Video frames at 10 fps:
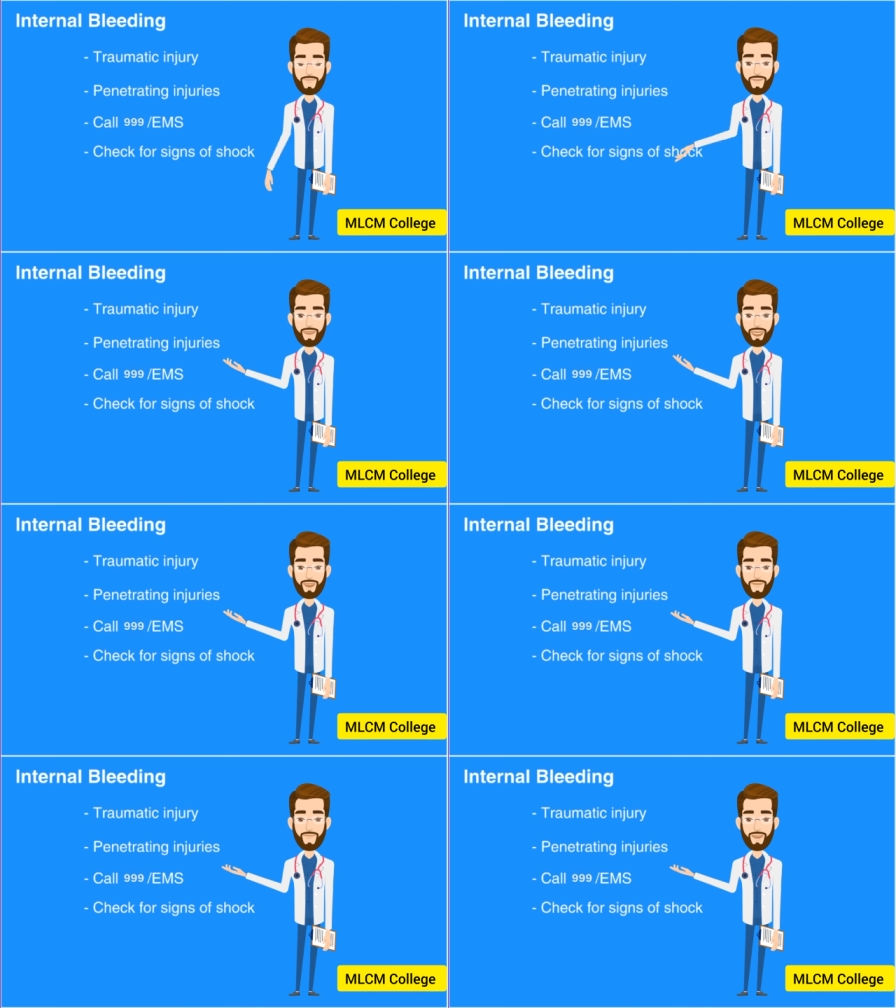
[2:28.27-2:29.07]
Stay
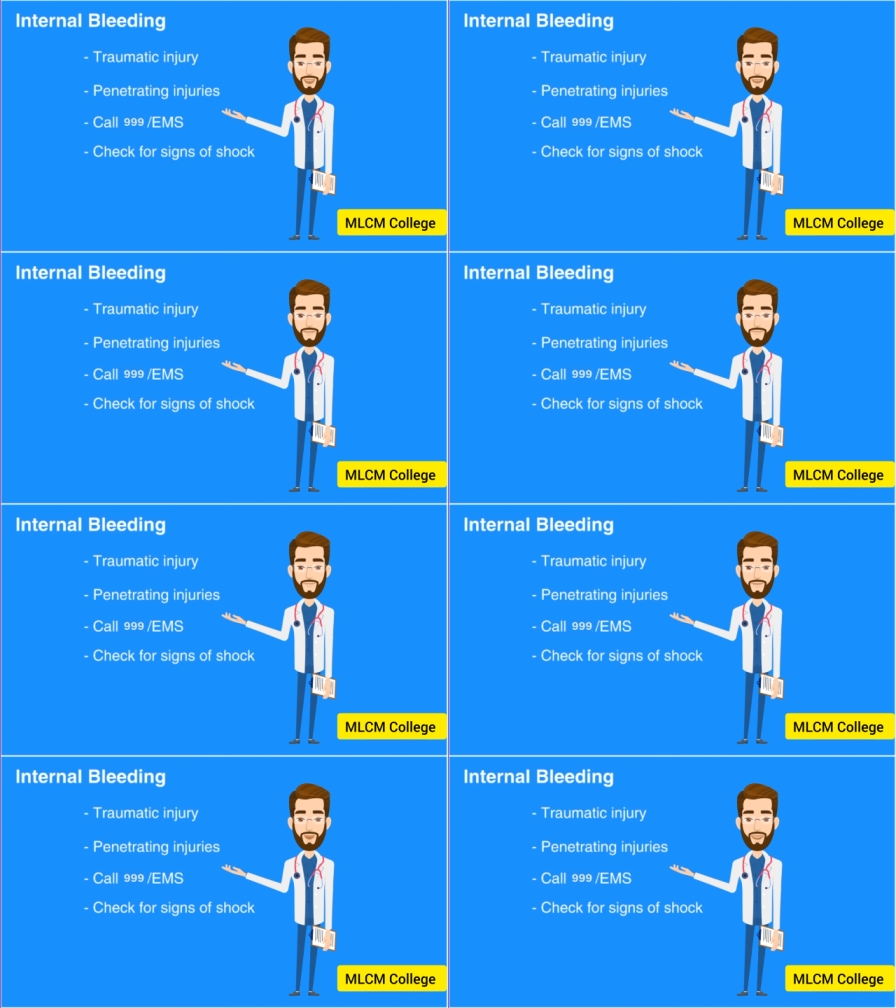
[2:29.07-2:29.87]
with them until
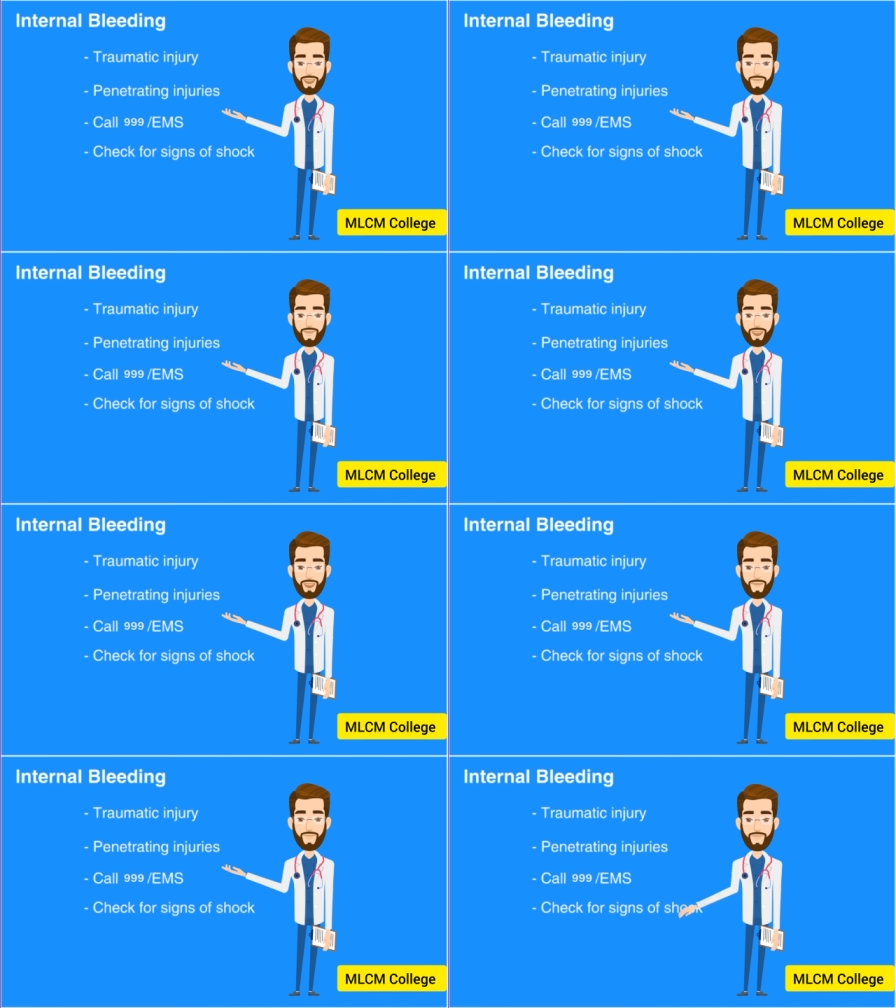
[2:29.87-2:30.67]
advanced help
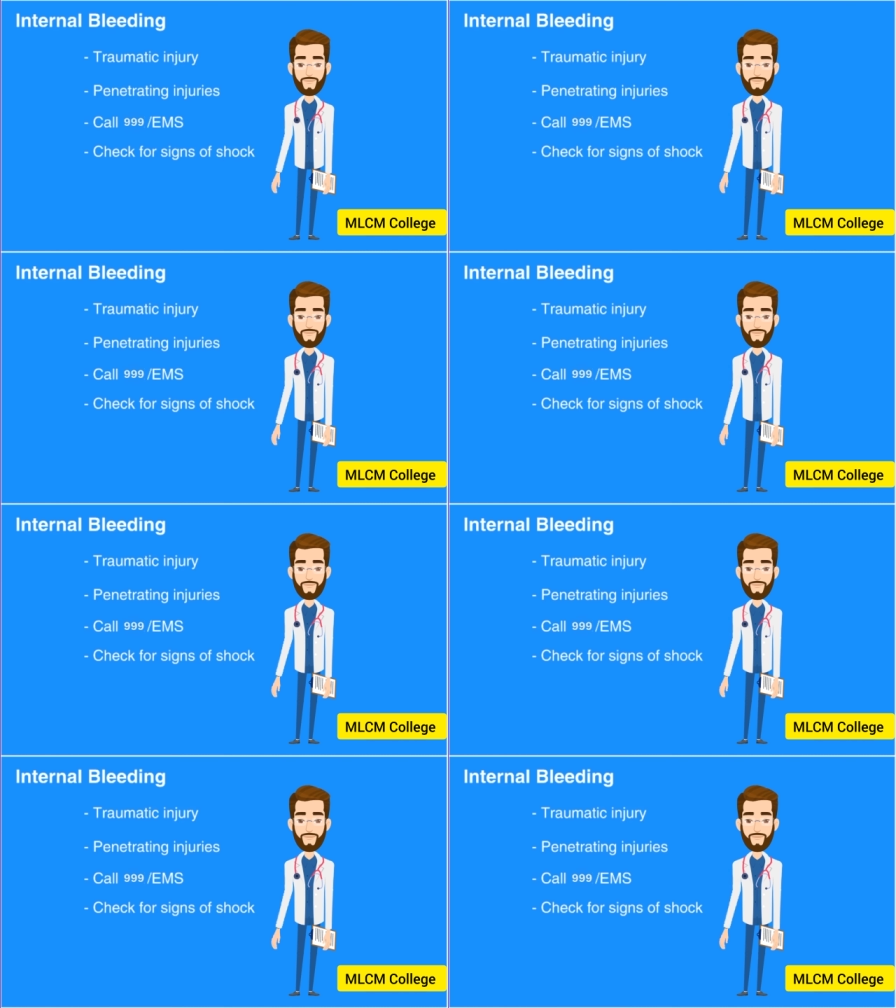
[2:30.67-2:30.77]
arrives.